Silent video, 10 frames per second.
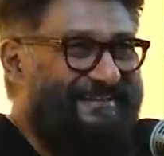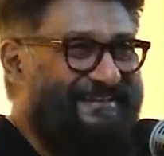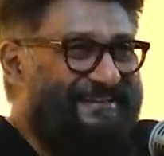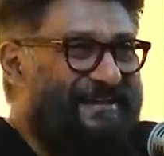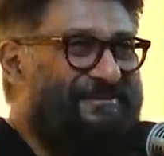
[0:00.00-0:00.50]

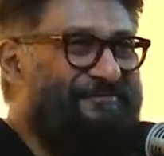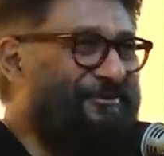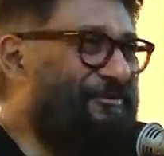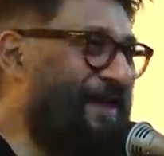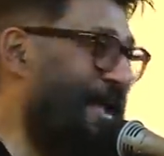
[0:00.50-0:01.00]
That will
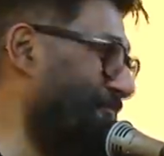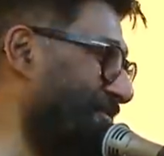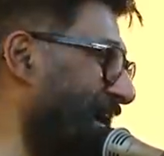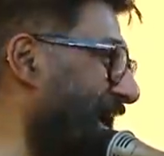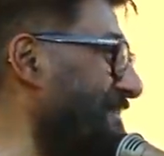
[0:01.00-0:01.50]
collapse.
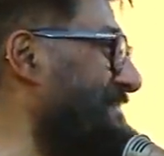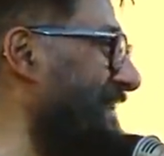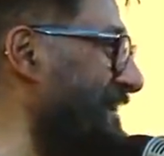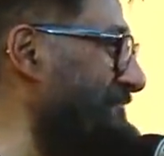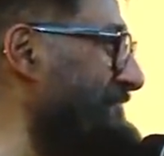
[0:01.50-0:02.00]

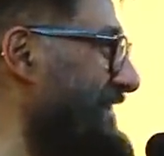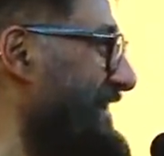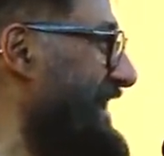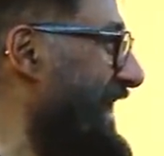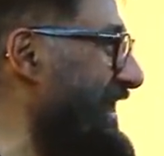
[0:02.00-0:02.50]

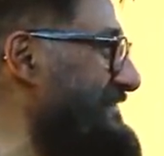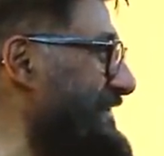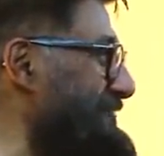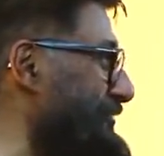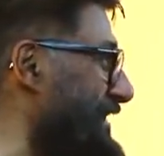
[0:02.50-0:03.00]
Ask
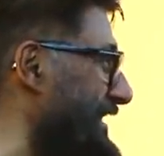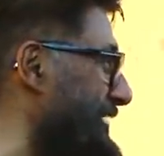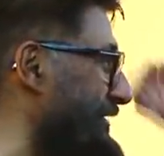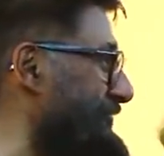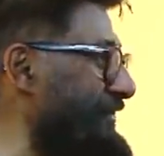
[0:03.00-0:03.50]
them to get
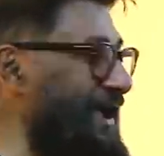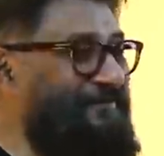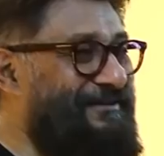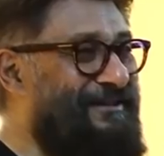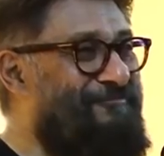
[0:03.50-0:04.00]
up at
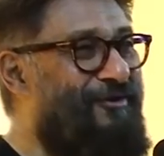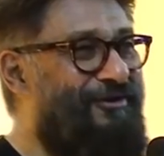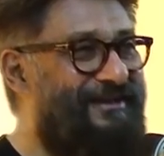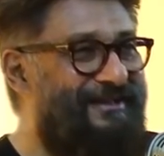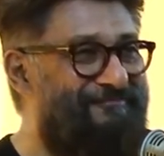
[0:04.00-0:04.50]
5 in the
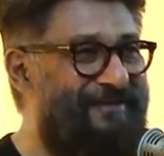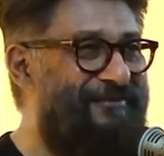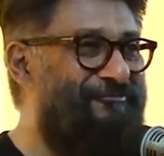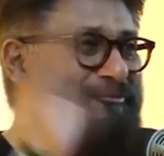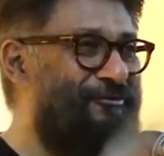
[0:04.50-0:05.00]
morning, make
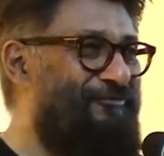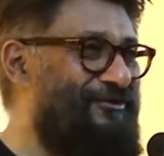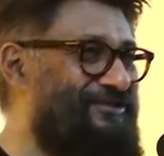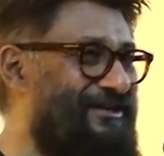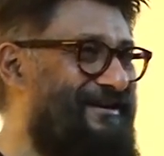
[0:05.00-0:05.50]
food for
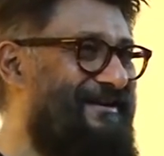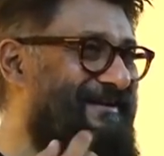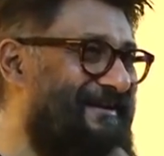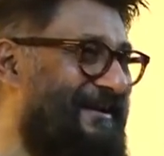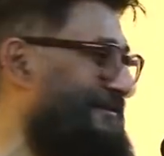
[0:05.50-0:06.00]

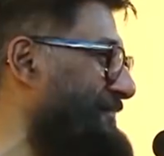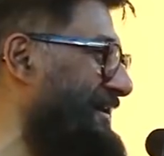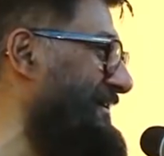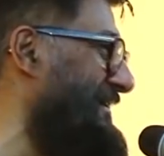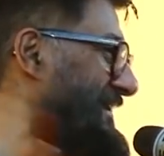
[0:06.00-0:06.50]
children,
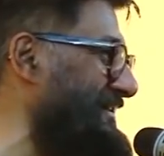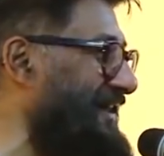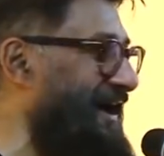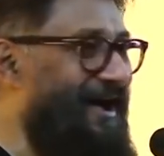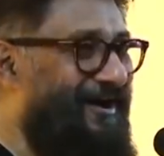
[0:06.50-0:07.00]
husband, clean
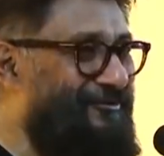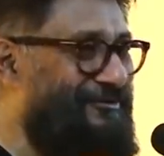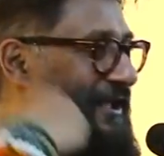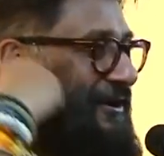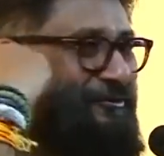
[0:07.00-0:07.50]
the house,
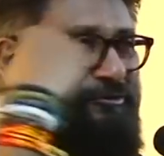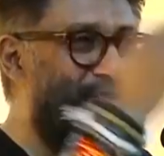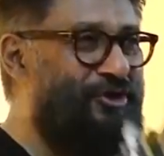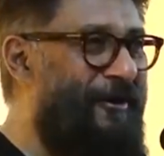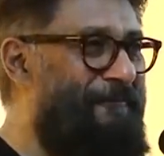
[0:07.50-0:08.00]
do
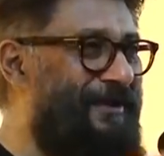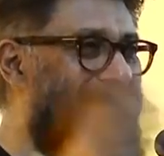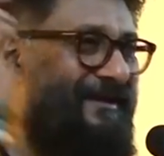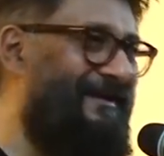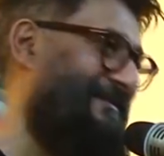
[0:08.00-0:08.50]

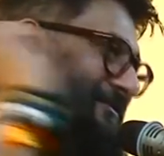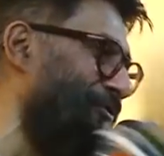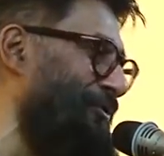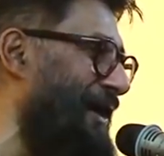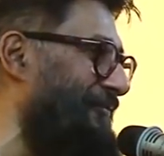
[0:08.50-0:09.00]
shopping, to
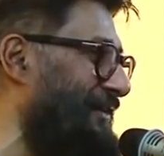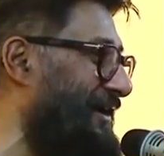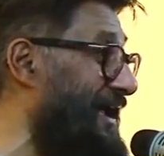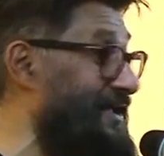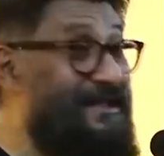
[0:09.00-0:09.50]
look after
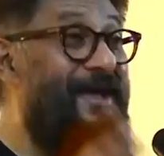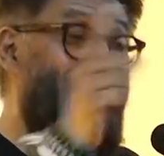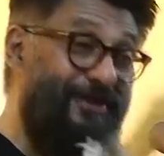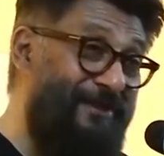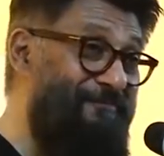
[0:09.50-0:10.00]
guests,
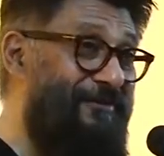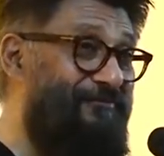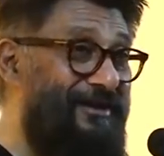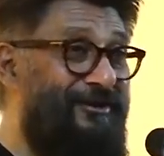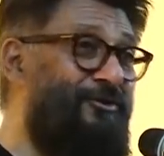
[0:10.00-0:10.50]
in
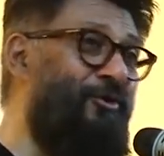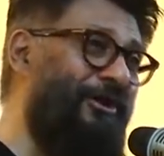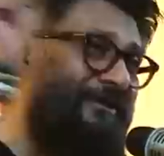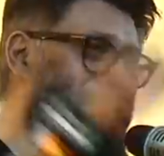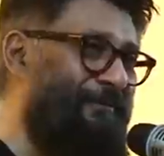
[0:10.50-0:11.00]
between do
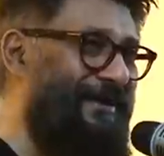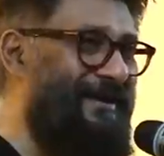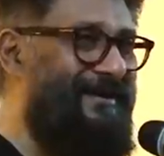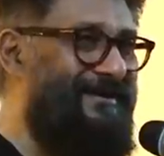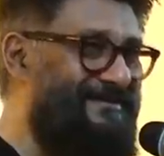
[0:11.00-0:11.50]
all the
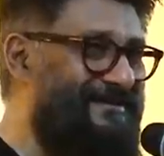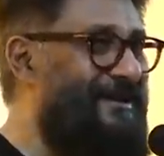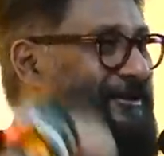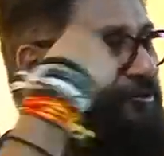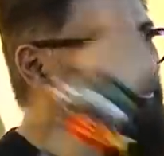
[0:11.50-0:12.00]
prayers,
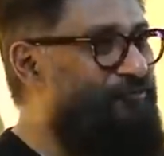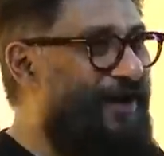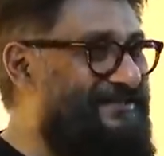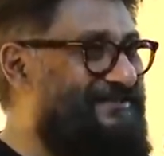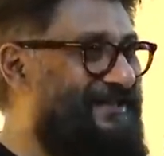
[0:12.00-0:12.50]
do
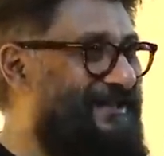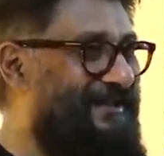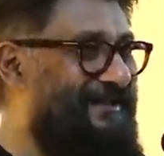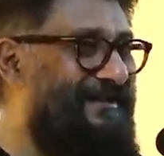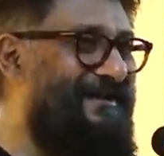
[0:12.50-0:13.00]

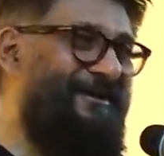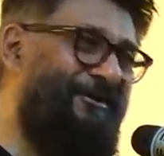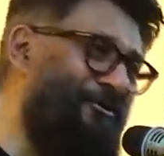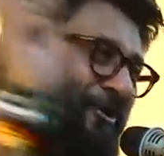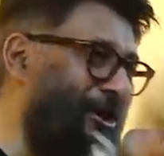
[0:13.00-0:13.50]
fasting,
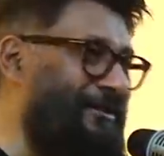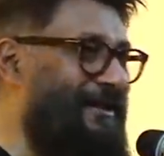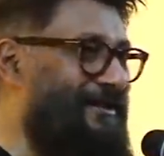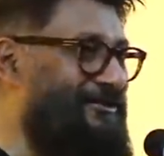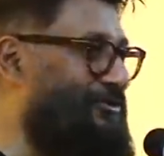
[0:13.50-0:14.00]
do all
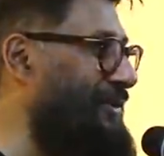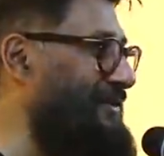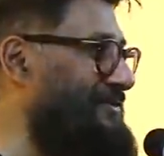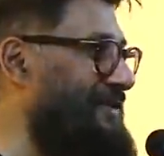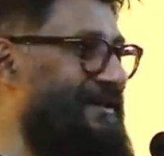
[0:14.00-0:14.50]
the
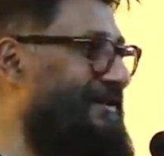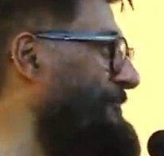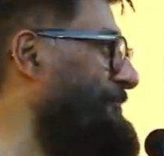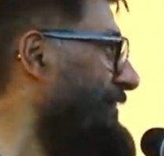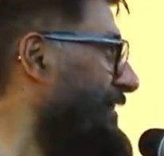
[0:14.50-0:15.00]
rituals, and
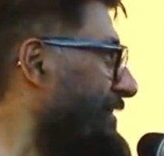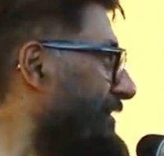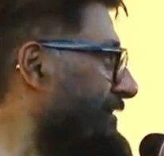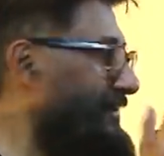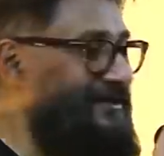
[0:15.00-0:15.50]

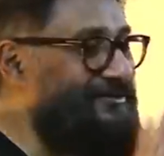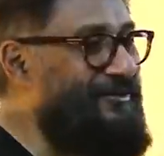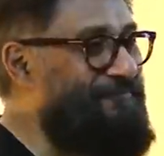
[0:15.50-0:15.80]
it's not